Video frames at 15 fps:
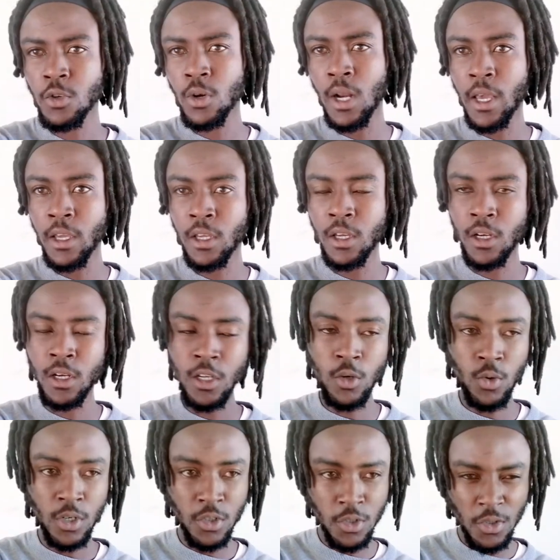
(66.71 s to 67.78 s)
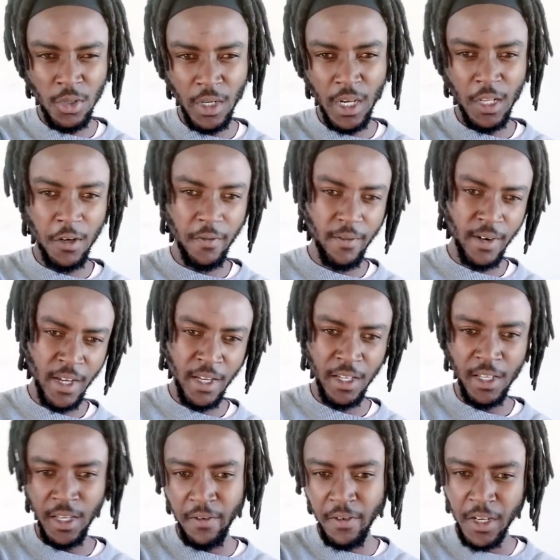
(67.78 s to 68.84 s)
So like he was also kind of
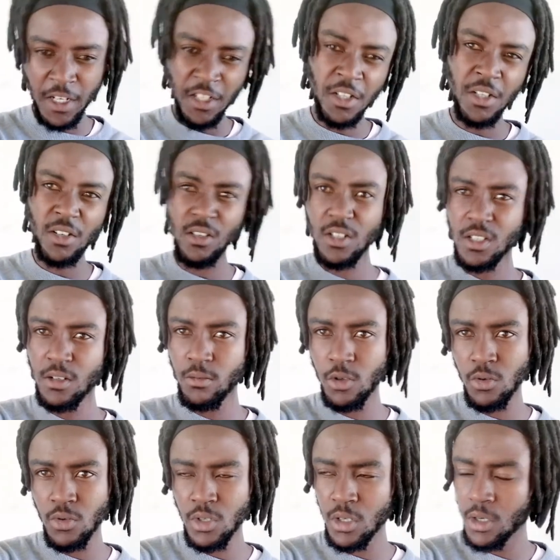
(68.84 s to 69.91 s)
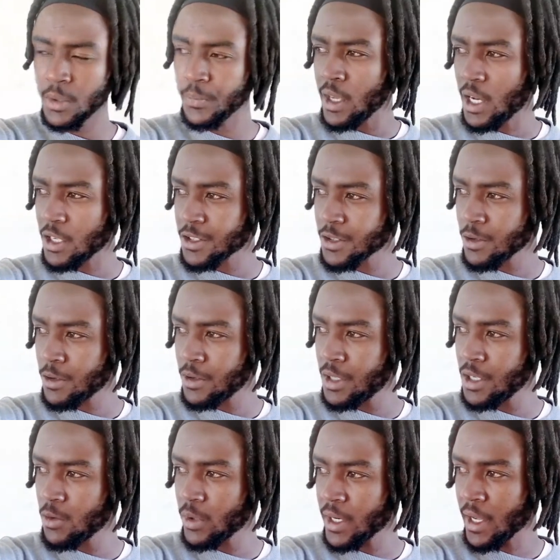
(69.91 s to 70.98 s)
like having an interest in music. Yeah, so
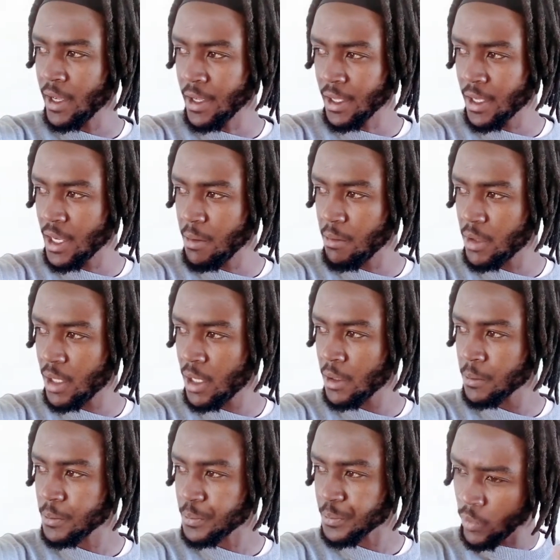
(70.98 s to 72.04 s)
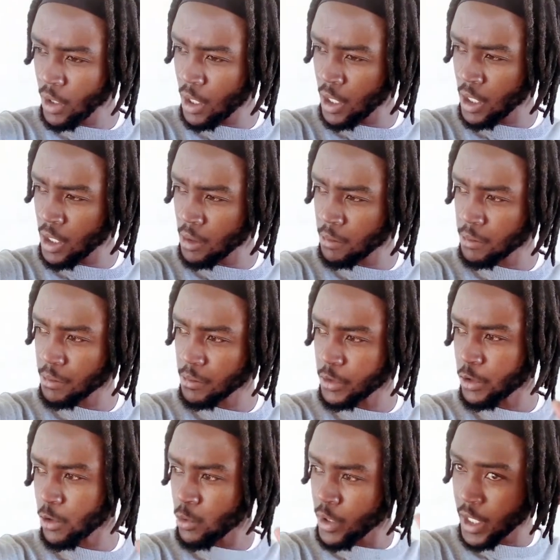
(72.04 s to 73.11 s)
then when I came there,
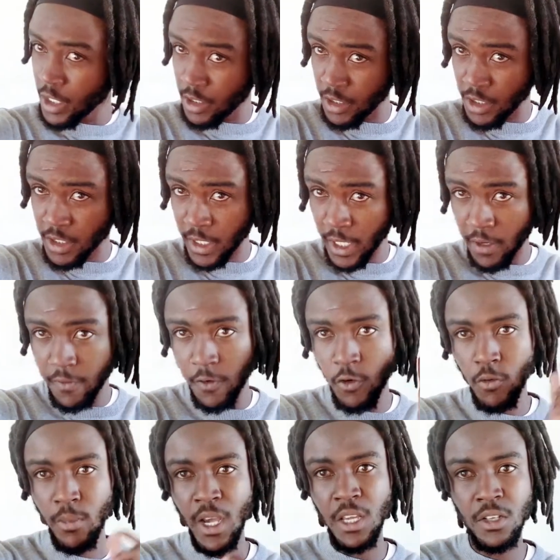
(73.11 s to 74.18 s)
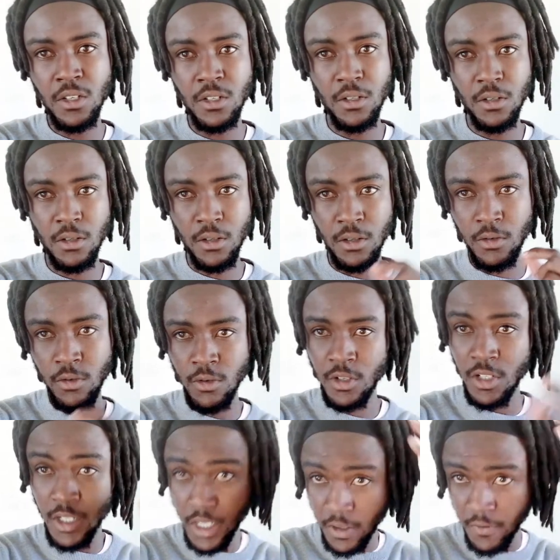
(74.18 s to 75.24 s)
you know, we had these headphone mics,
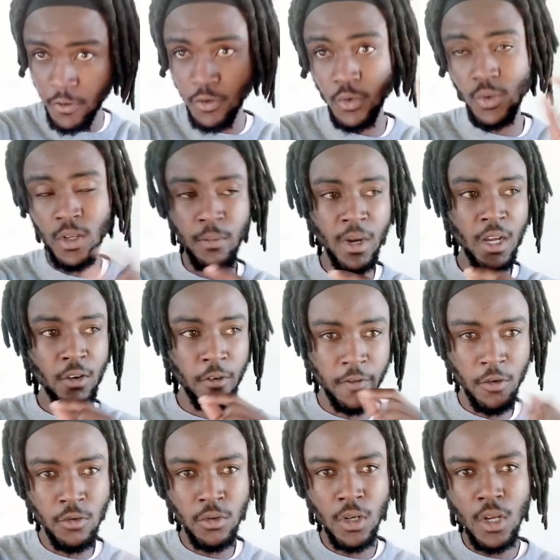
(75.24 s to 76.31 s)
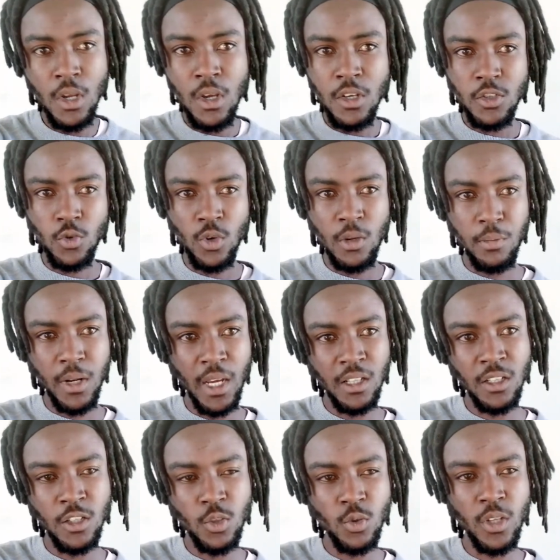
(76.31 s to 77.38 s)
these headphones with a microphone. So we
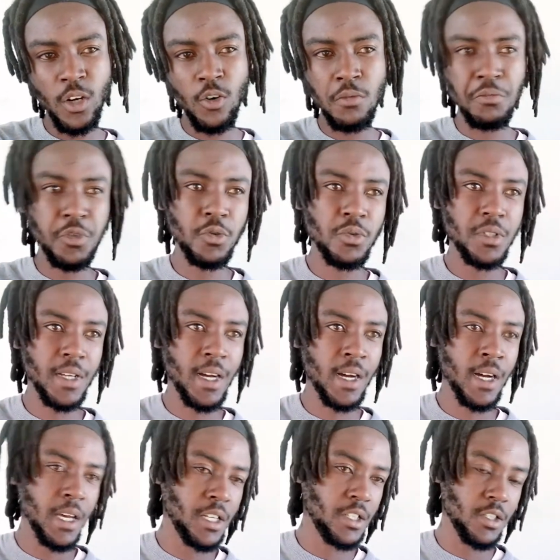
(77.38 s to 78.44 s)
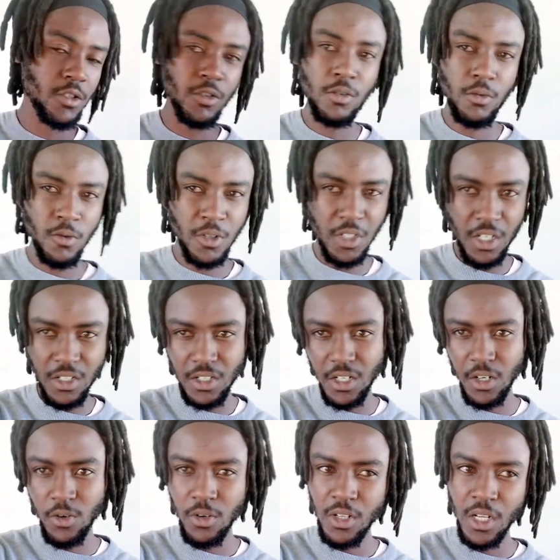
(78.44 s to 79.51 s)
plugged into the computer and, you know, we're
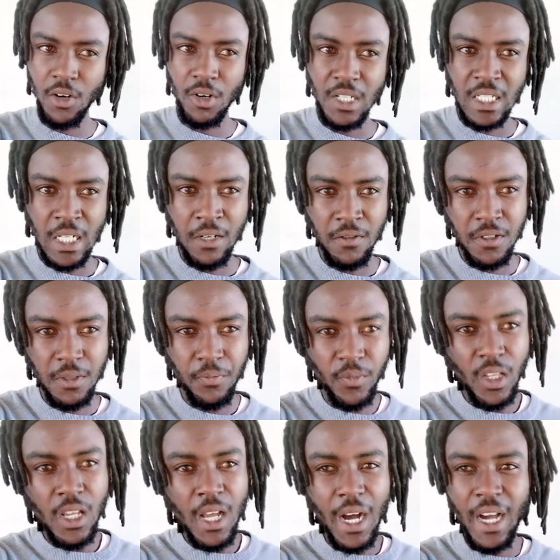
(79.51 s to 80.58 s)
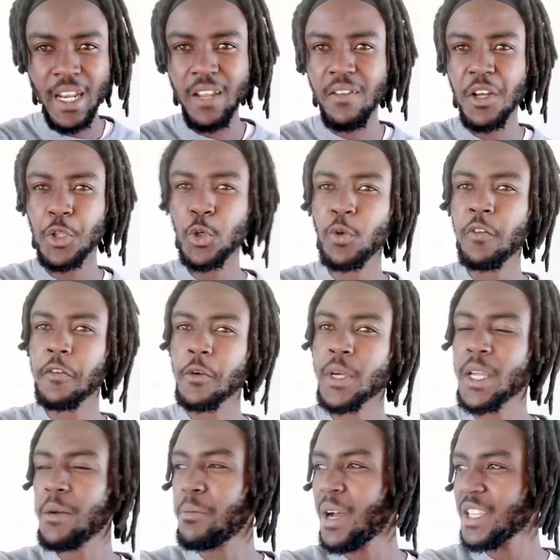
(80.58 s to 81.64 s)
just recording ourselves. I never knew if
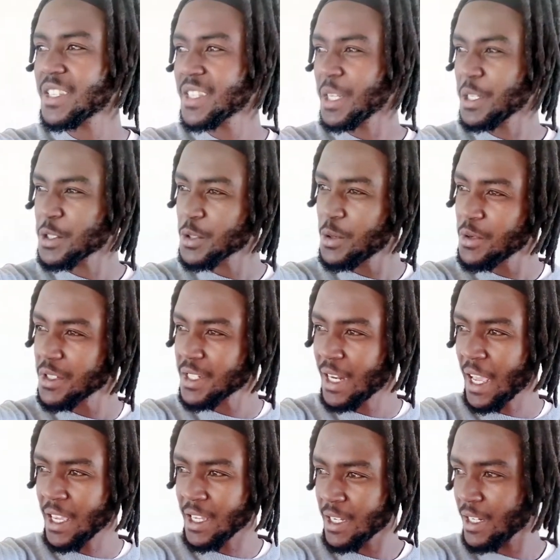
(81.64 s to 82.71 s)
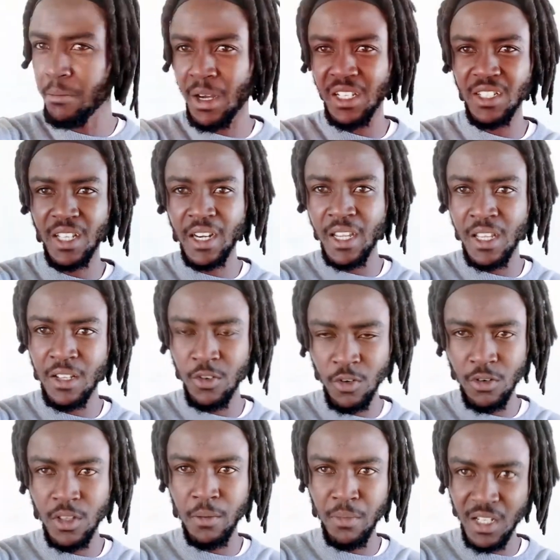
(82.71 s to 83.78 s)
you can master songs like mastering,
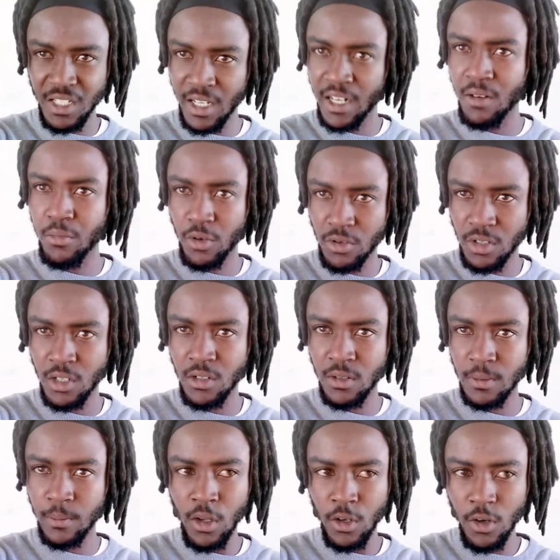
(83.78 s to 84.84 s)
you know, the mastering process.